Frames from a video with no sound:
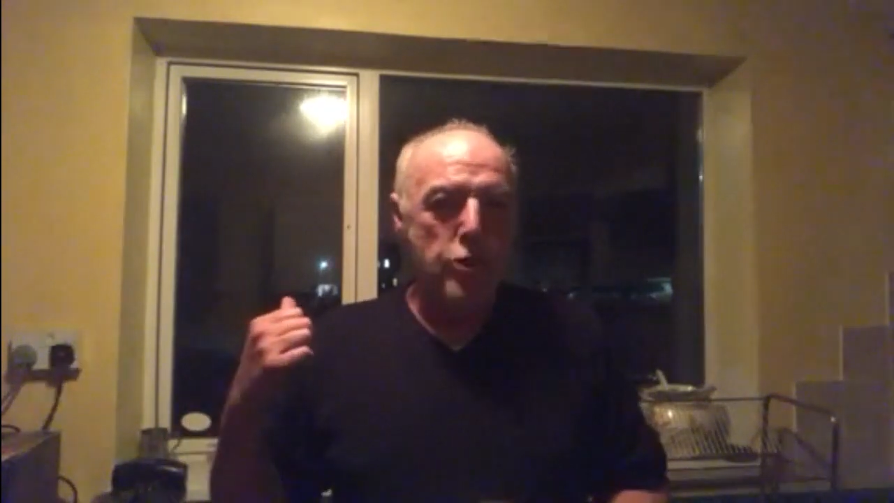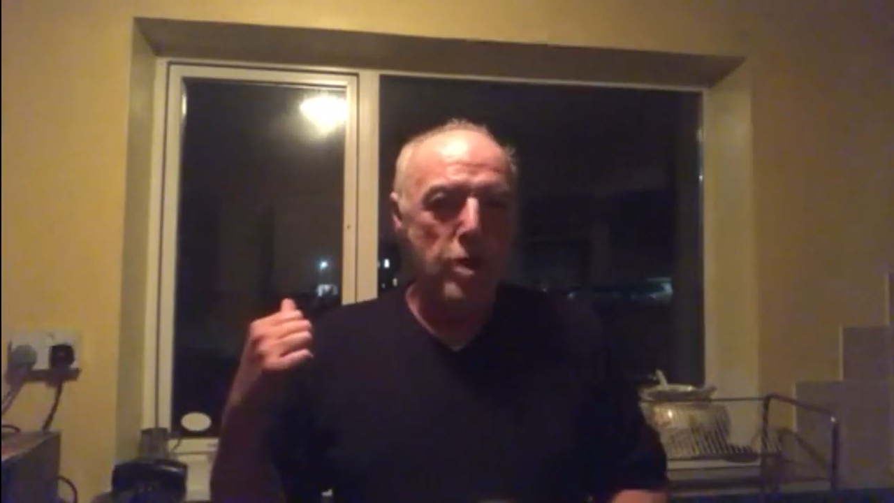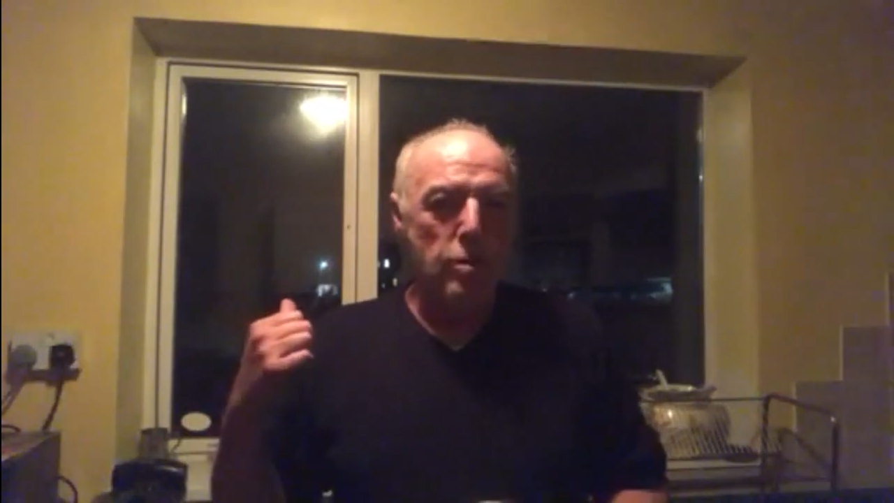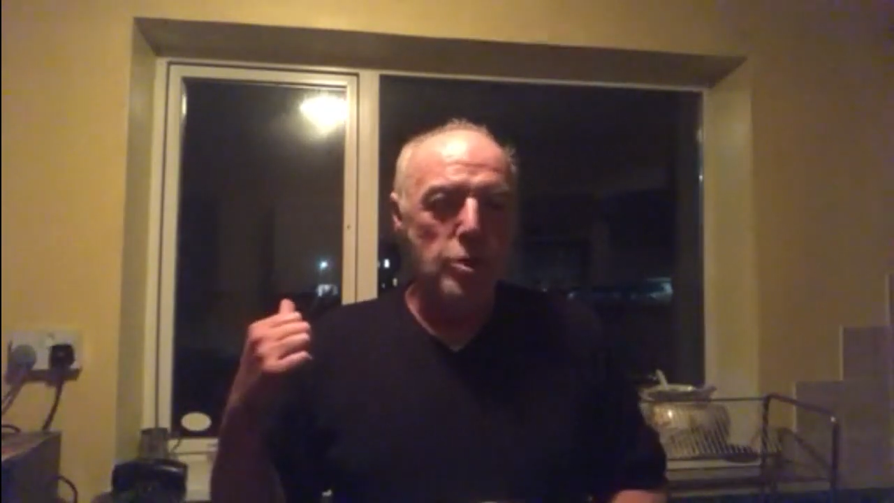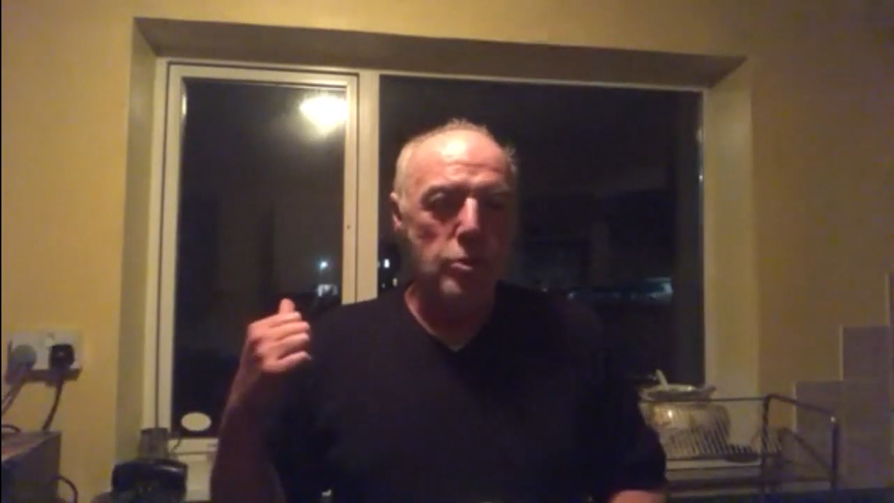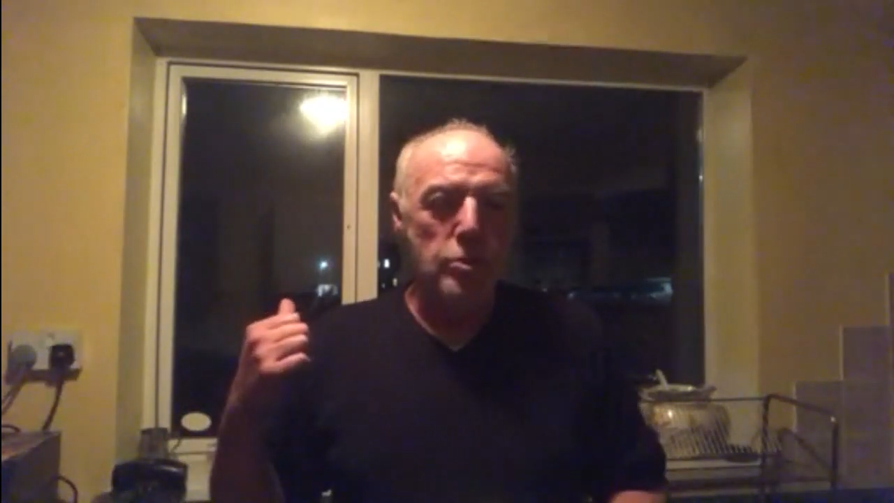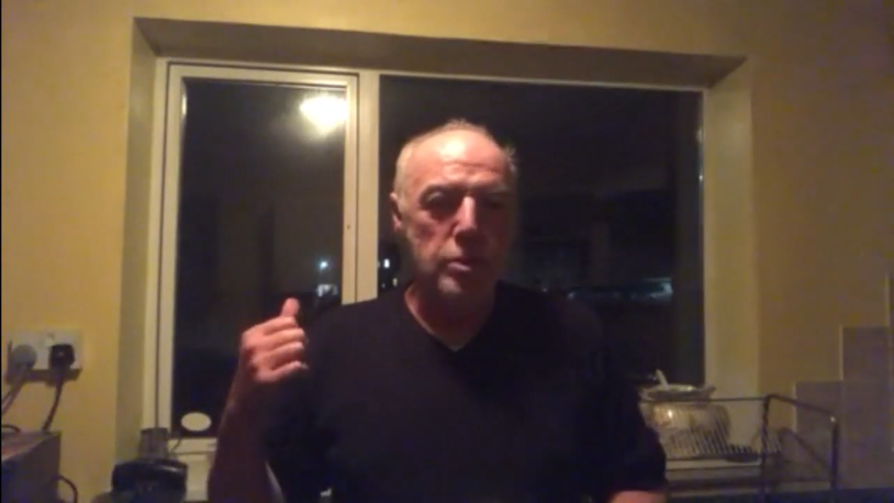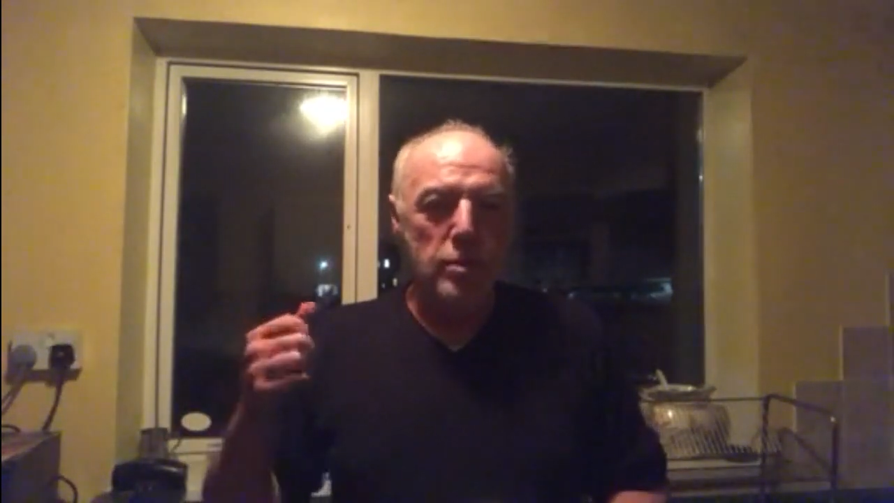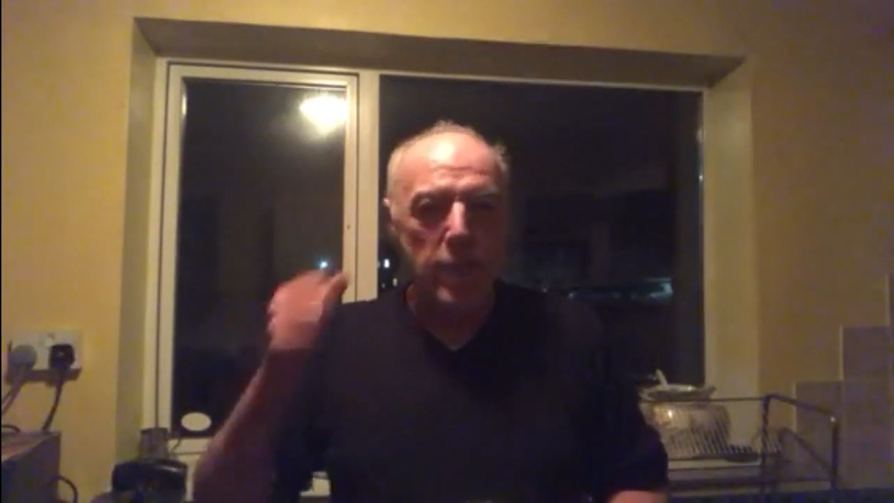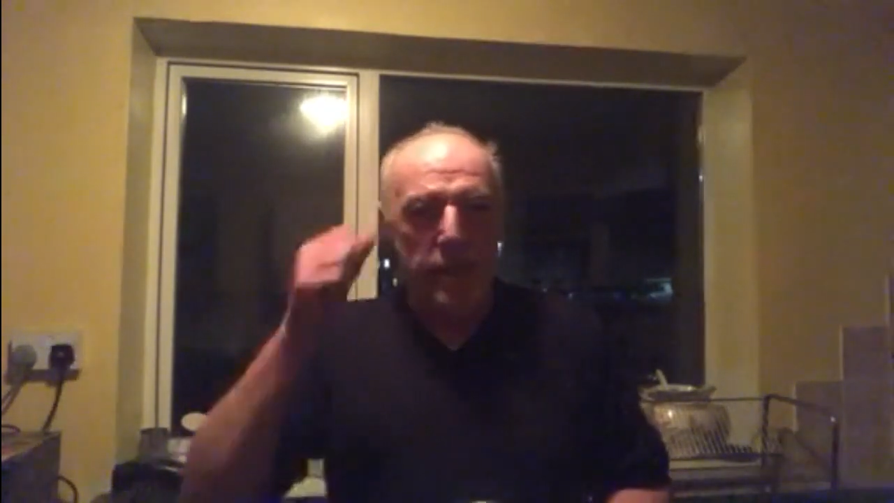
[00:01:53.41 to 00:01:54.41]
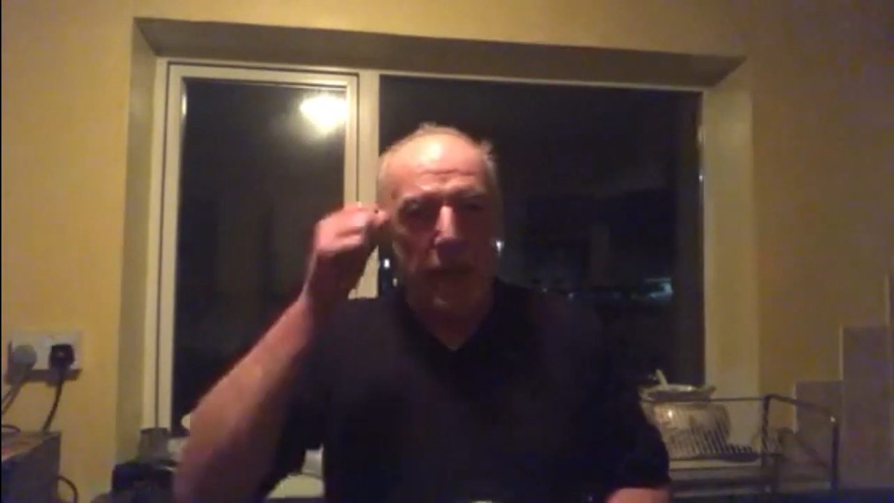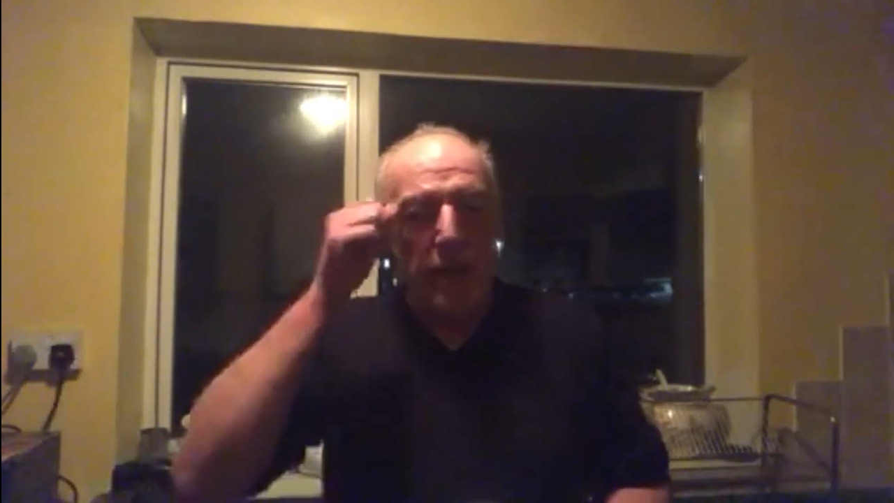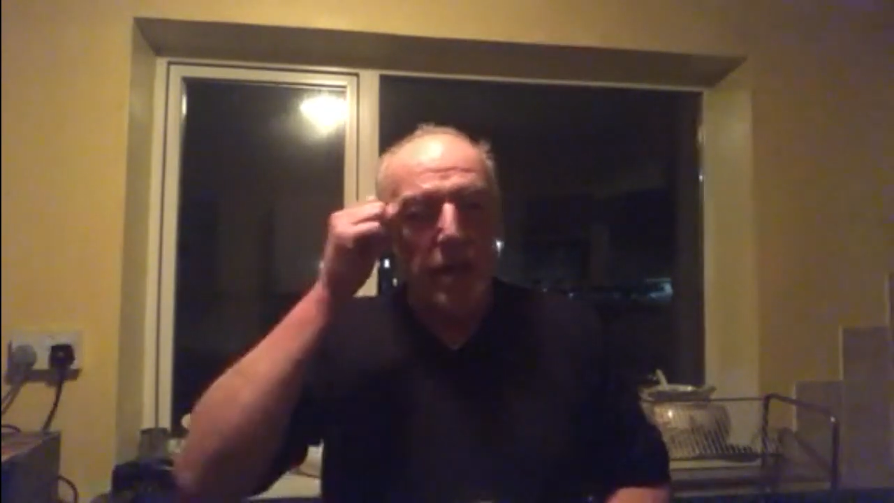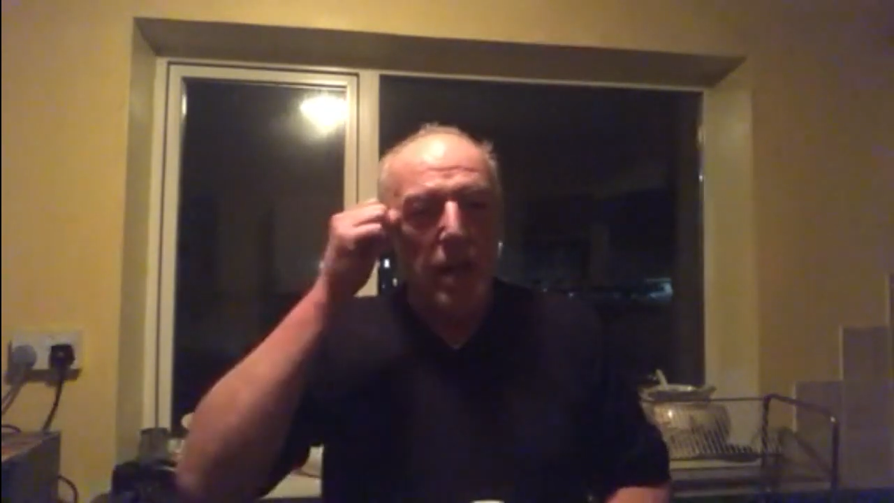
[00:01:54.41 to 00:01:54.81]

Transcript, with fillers: pretty much most of the way there.